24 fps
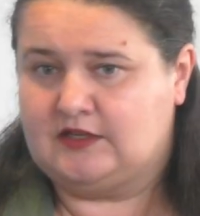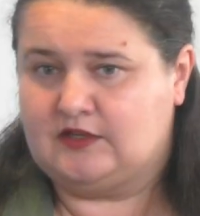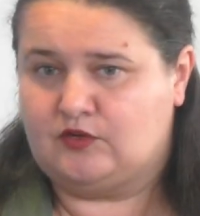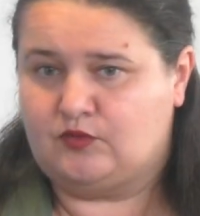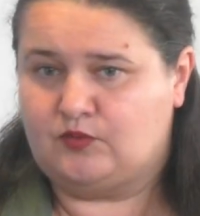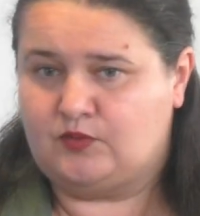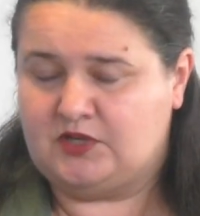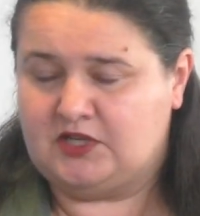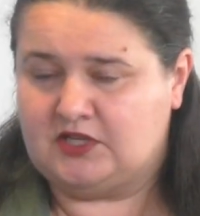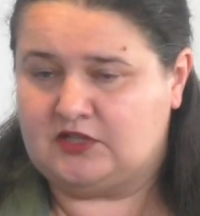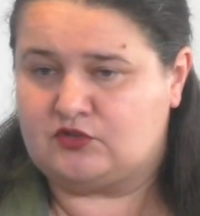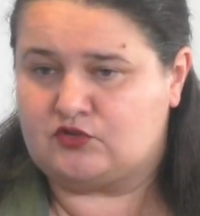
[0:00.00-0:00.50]

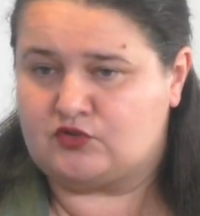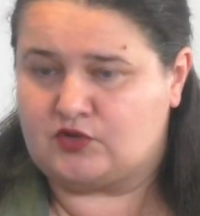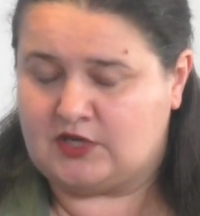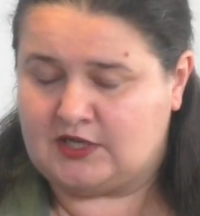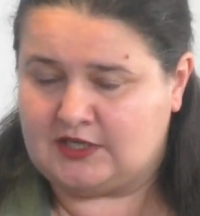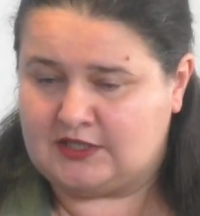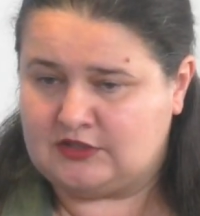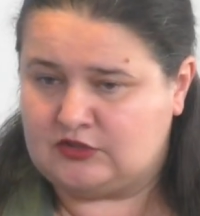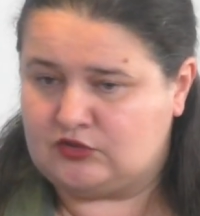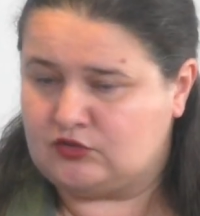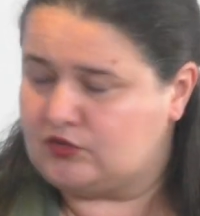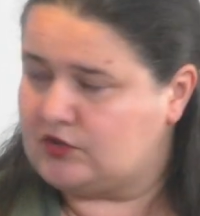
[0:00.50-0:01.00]
We are
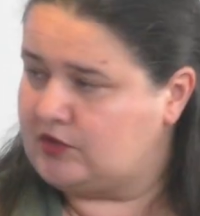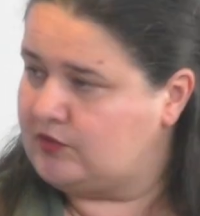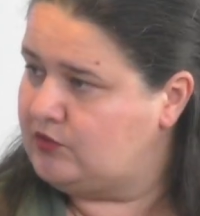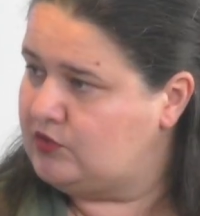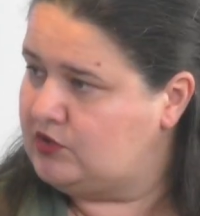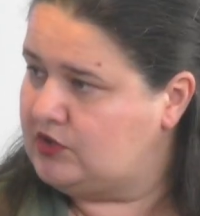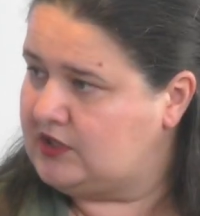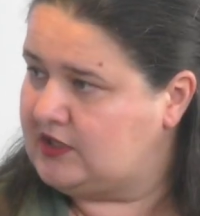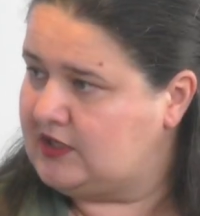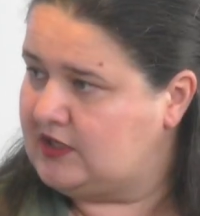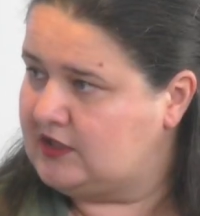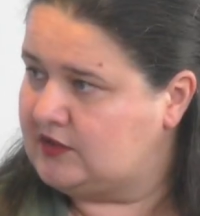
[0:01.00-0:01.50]
trying to
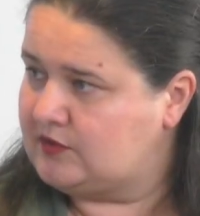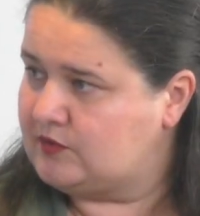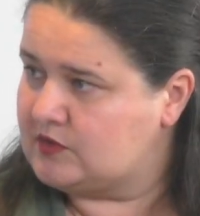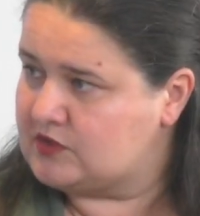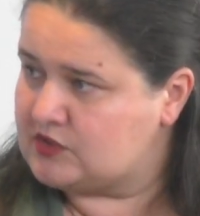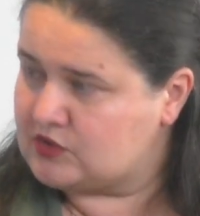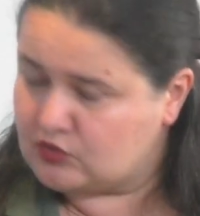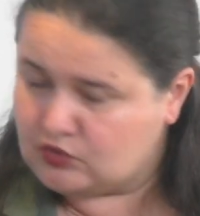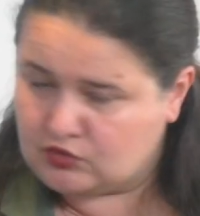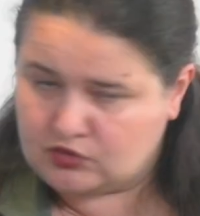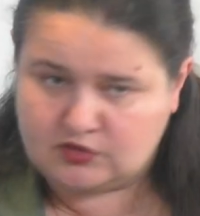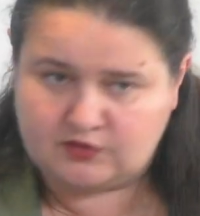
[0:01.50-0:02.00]
communicate
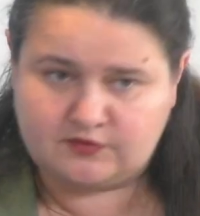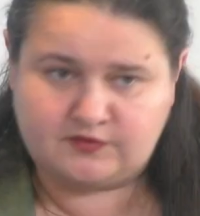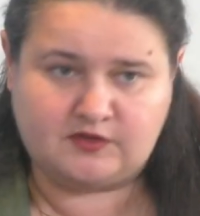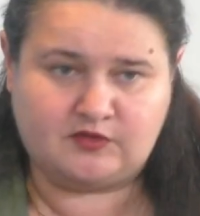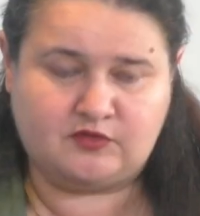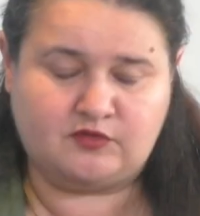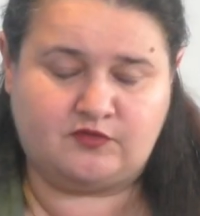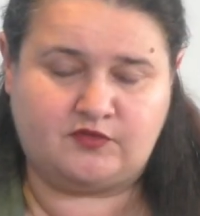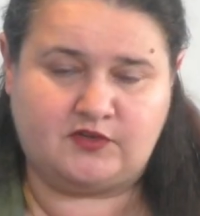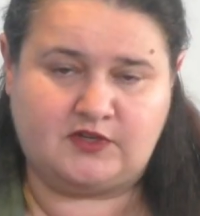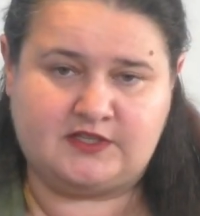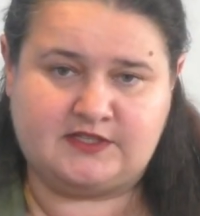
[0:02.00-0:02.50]
with all of
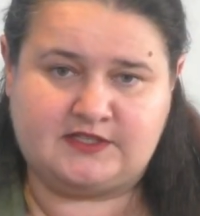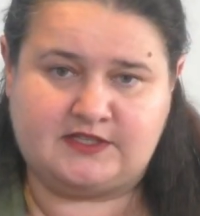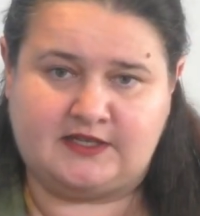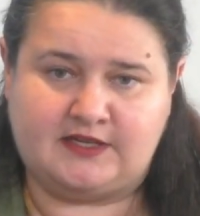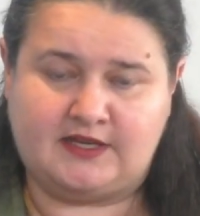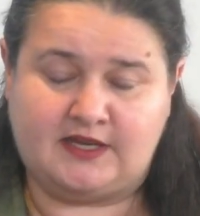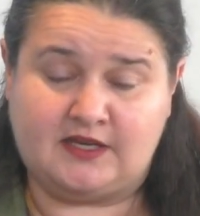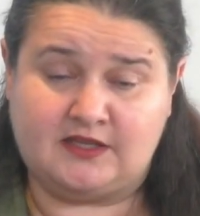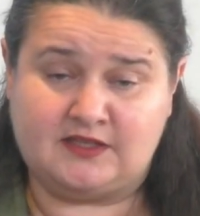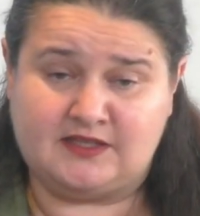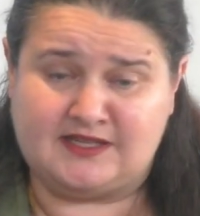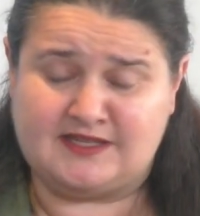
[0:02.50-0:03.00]
our friends and
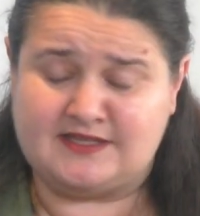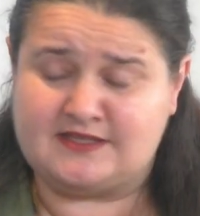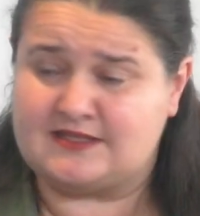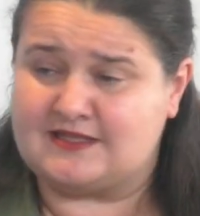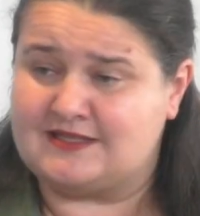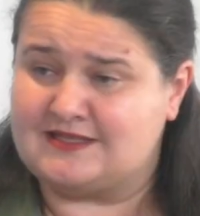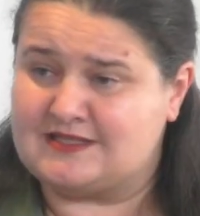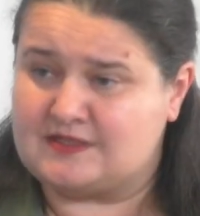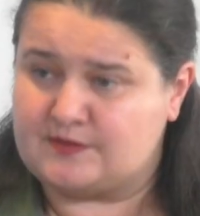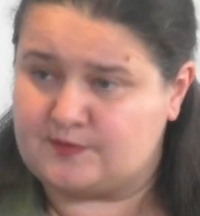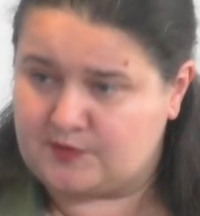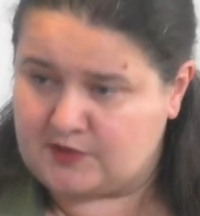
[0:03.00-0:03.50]
allies,
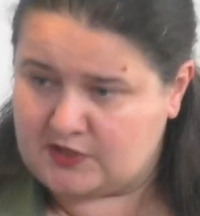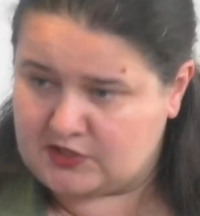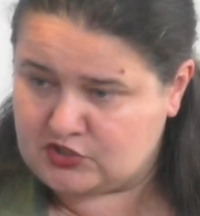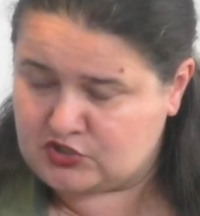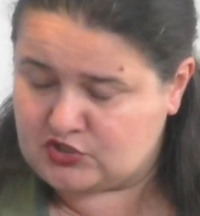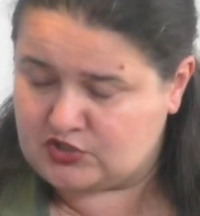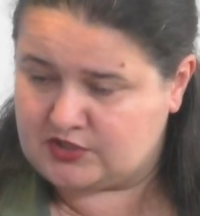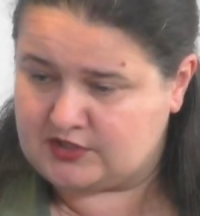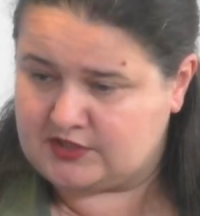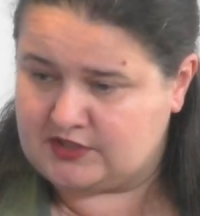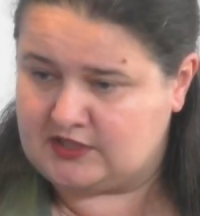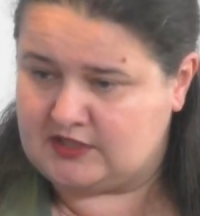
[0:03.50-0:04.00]

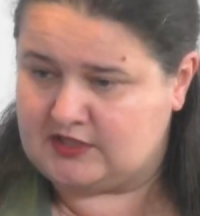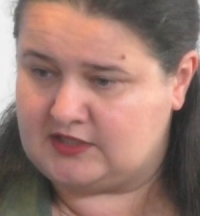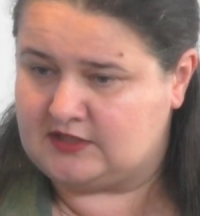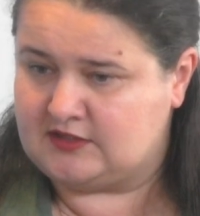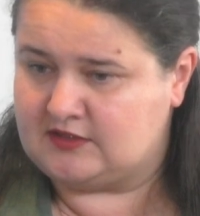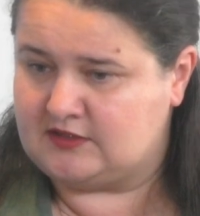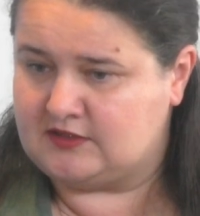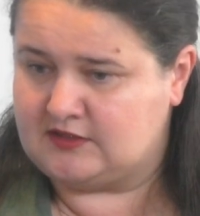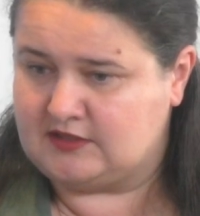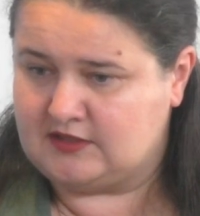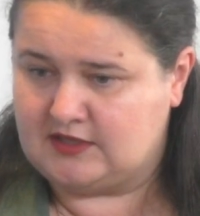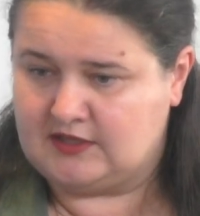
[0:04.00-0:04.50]
especially
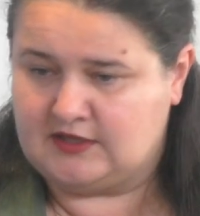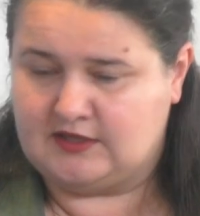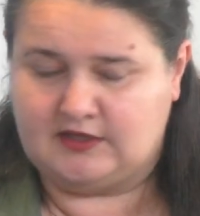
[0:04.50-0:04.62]
in,